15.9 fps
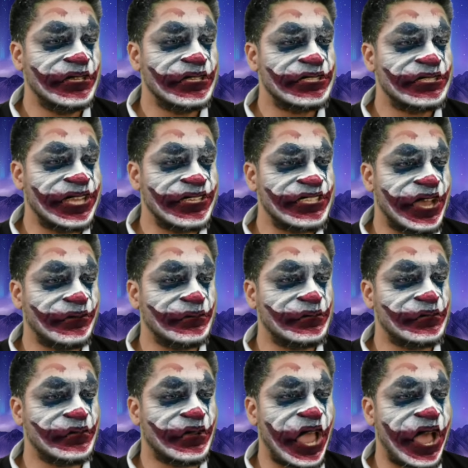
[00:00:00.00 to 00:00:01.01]
set
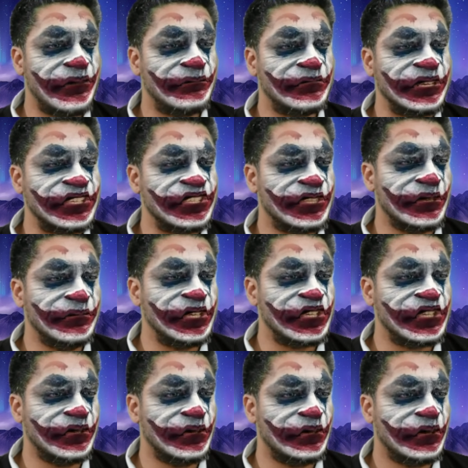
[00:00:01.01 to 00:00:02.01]
out to accomplish the
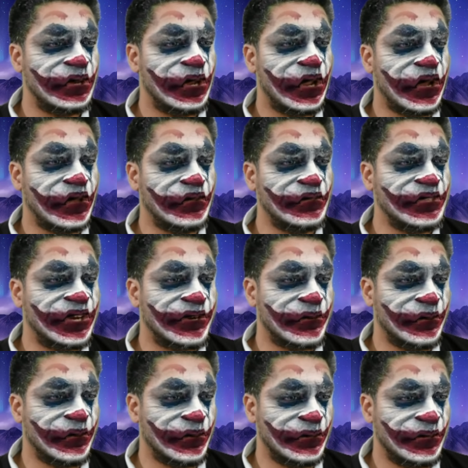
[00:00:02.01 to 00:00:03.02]
mission on their
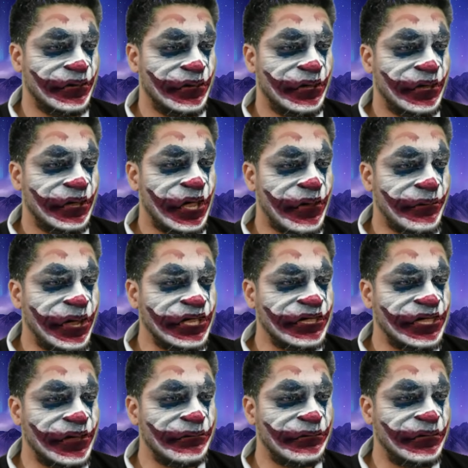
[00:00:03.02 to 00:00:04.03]
own.
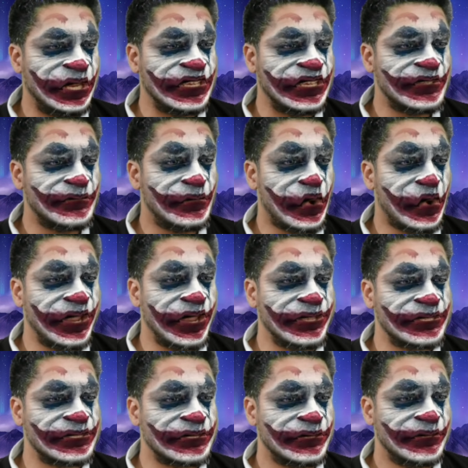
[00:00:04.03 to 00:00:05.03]
Among them is
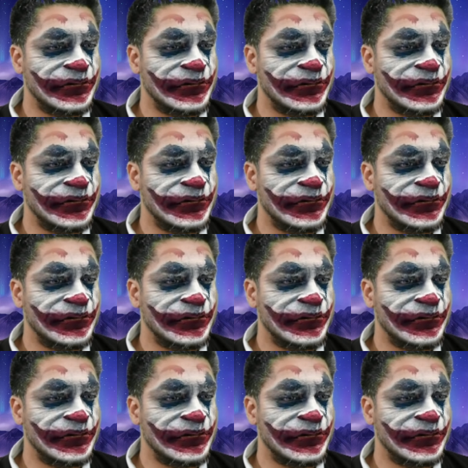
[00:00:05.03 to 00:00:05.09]
Boyce,